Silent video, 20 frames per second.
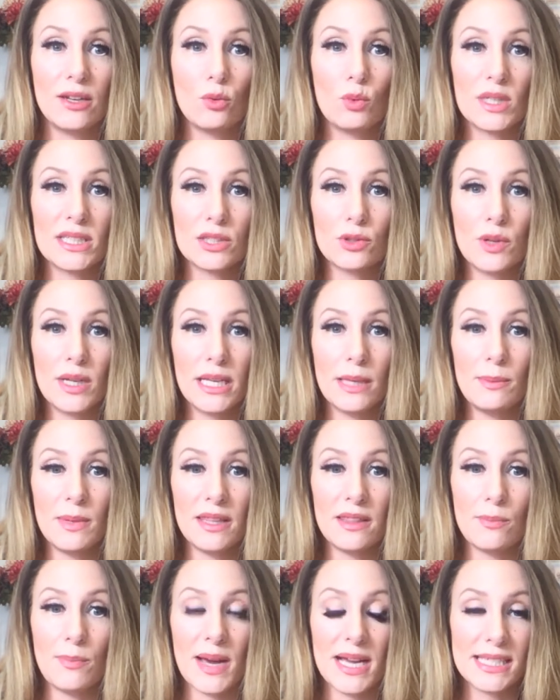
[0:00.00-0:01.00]
What's going to be
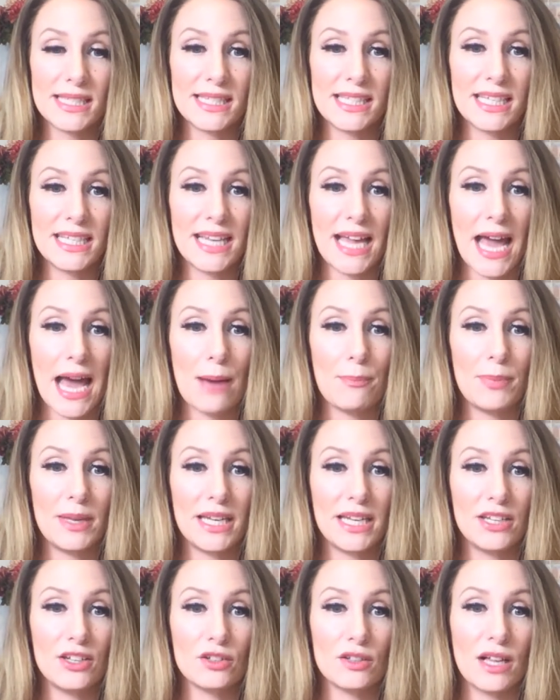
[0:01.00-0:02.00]
the best thing to happen
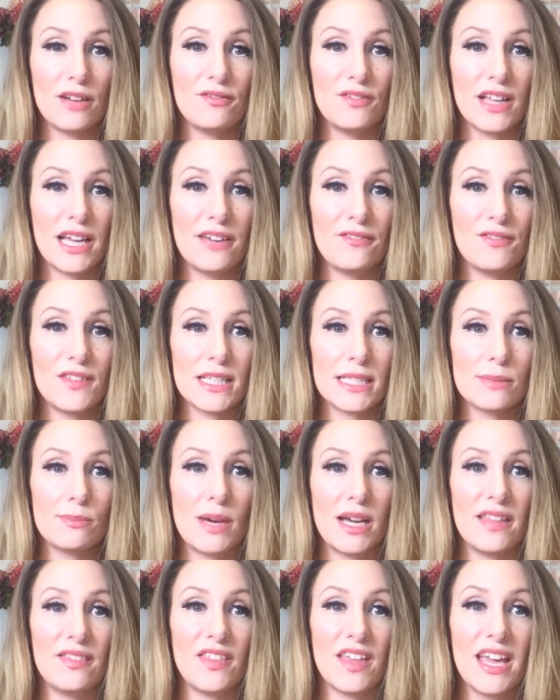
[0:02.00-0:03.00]
in your love life this
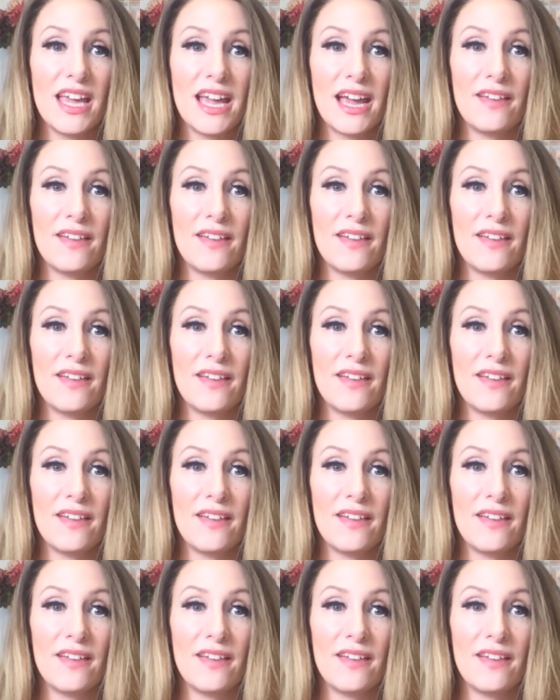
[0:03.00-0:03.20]
month?